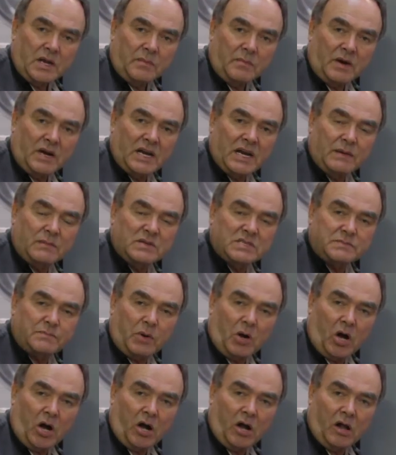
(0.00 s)
My name is
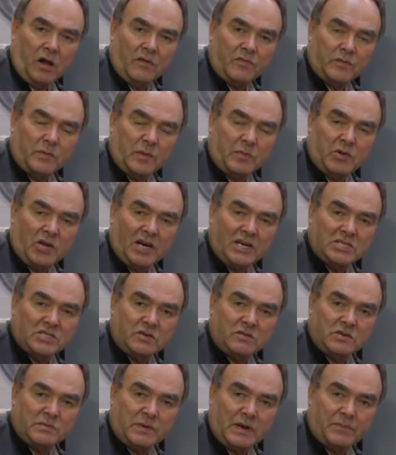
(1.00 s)
Paul from Appliance
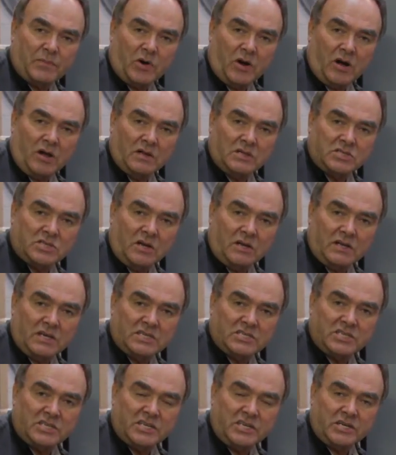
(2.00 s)
Service by Paul in Salt Lake
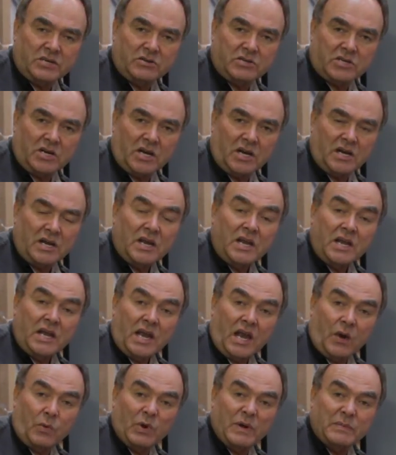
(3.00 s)
City, Utah,
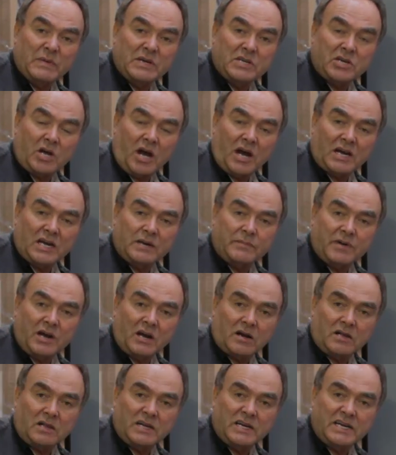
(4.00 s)
and we've been talking
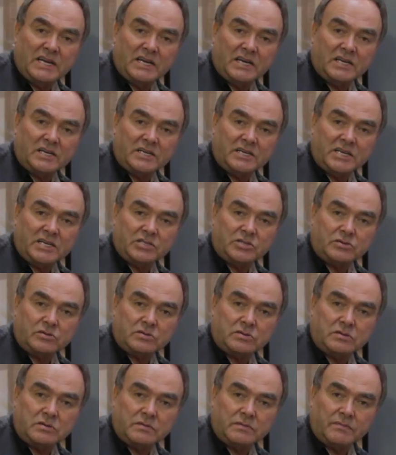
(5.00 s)
about cleaning
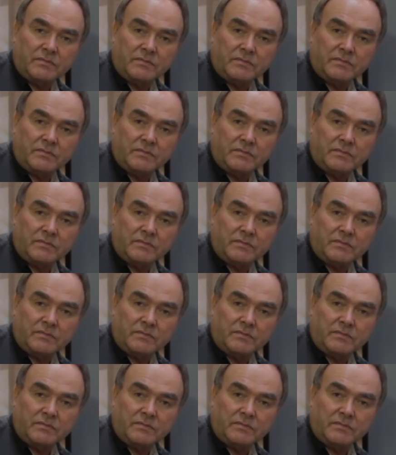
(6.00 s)
condensers.